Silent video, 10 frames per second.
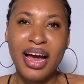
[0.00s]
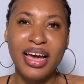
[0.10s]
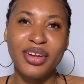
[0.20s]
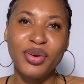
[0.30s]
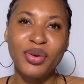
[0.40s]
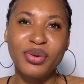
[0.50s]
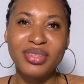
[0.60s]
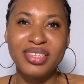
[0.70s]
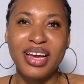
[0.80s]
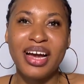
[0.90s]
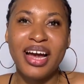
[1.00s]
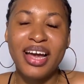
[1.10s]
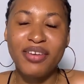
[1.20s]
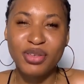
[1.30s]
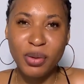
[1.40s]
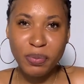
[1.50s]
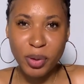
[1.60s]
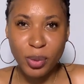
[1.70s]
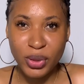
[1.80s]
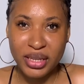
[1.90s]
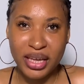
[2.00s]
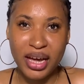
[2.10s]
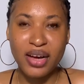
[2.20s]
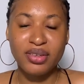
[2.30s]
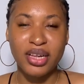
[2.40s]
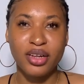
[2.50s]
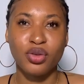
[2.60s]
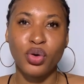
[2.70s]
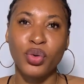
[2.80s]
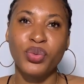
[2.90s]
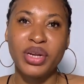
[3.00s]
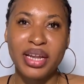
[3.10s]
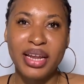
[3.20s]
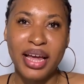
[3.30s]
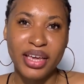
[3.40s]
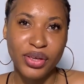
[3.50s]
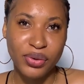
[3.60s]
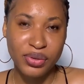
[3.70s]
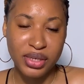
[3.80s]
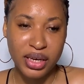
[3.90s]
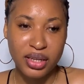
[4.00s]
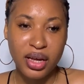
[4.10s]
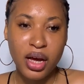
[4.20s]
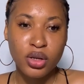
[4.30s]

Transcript: I know that I have some people in the house that don't really like using